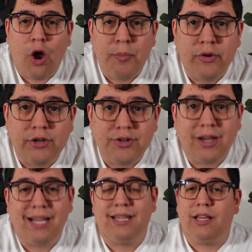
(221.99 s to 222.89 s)
I hope you
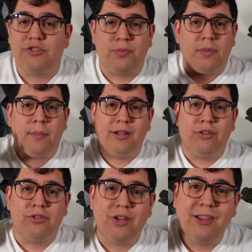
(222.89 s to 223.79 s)
enjoyed it. Just remember that
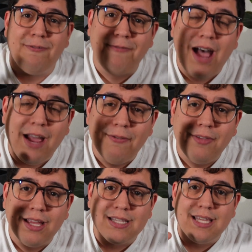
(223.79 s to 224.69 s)
those are the 5
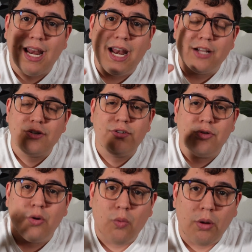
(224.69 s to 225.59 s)
things that I like to
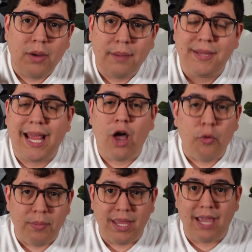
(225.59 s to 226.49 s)
do to warm up, that
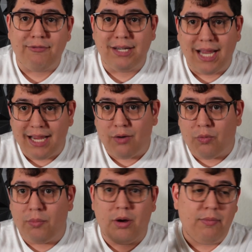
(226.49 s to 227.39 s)
help me every day to
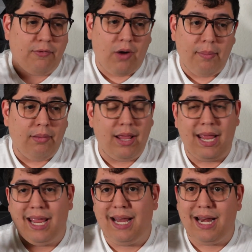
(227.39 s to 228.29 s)
warm up before I
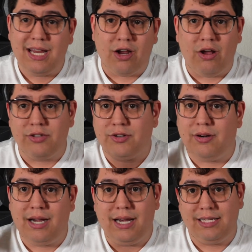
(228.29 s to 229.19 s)
play in any
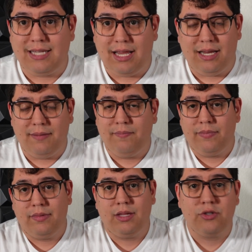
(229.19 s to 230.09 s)
concert, in any setting.
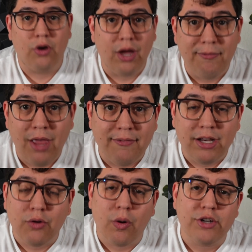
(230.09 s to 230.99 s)
So if you have
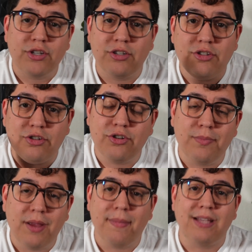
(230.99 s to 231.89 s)
any questions, just
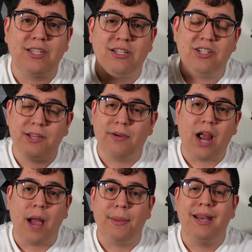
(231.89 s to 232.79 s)
shoot me a message, leave a
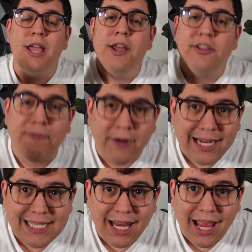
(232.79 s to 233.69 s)
comment. Don't
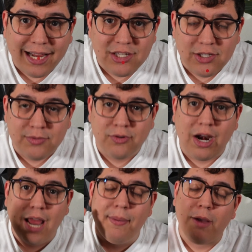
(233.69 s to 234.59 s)
forget to like and
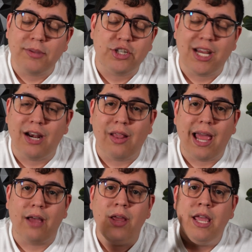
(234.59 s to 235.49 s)
subscribe, help the channel
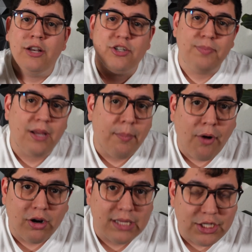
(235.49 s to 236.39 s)
out. Just be a
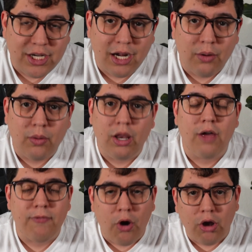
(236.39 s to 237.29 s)
part of the channel. I
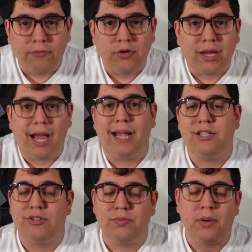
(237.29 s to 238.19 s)
love all of you
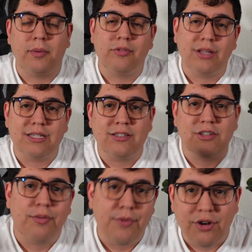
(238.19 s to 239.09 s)
guys. Just remember that this is
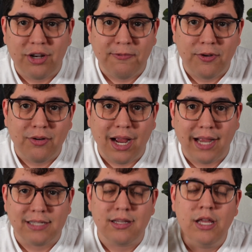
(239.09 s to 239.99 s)
a community for you
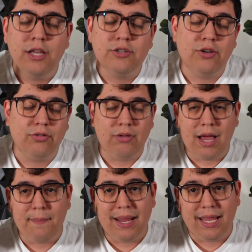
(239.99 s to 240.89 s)
guys. So
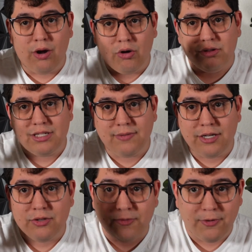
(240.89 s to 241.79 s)
I'm making all of these
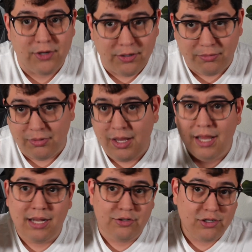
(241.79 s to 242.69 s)
videos for you,
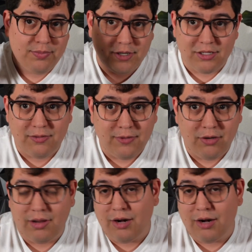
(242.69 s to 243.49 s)
just because of you.